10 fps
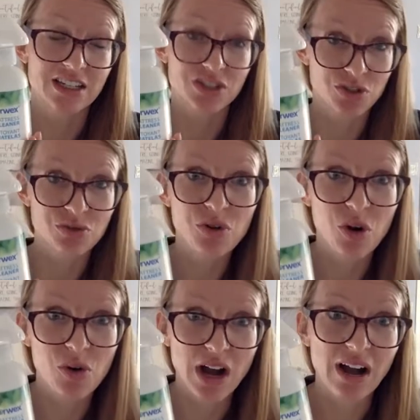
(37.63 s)
to
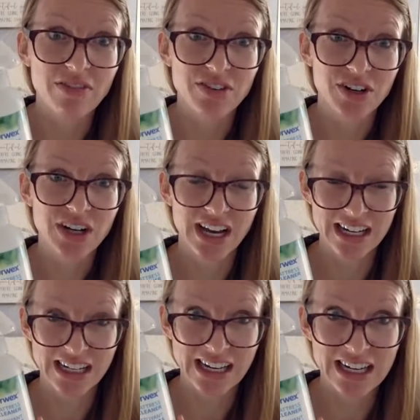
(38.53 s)
go after
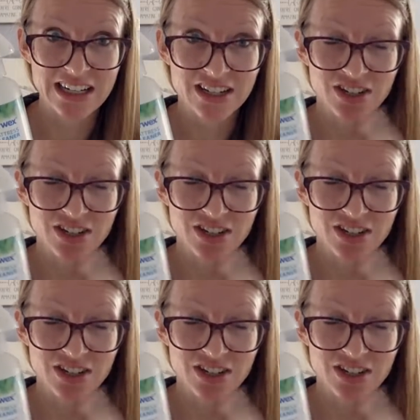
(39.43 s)
and eat.